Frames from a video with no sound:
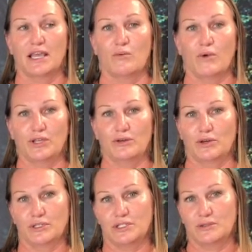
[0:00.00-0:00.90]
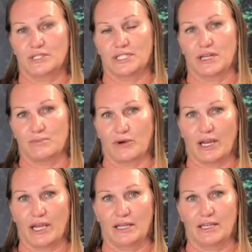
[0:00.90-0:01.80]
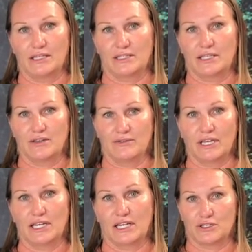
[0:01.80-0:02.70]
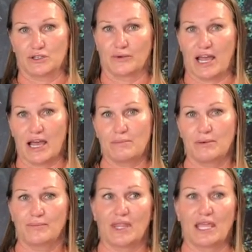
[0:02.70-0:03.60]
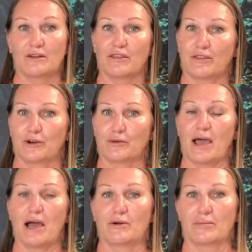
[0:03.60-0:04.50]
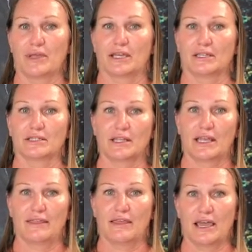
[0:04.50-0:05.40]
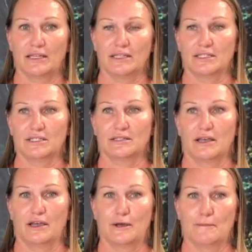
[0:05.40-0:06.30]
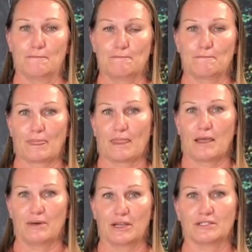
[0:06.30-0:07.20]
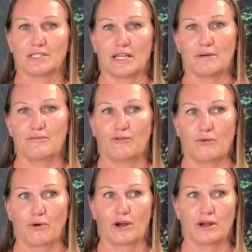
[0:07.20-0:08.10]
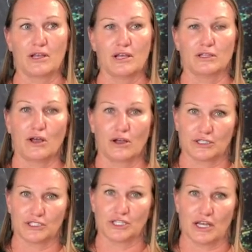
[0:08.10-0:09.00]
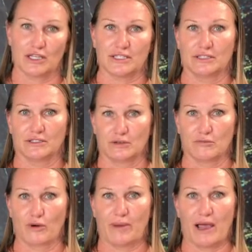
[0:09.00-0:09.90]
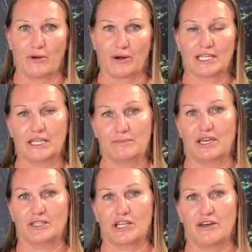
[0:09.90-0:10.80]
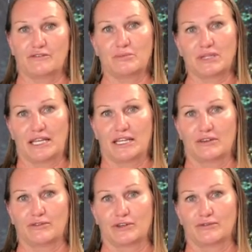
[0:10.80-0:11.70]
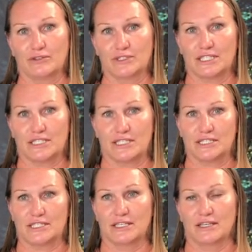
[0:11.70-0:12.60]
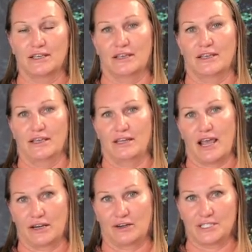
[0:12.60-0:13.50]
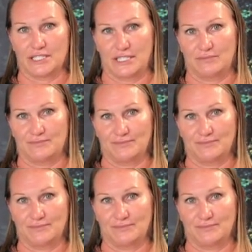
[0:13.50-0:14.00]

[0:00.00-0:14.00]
What you could do as an upgrade is give it an extra wrap and a third power band, and that is a better setup for longer shots and a little more power to keep that shaft planing for full distance and accuracy.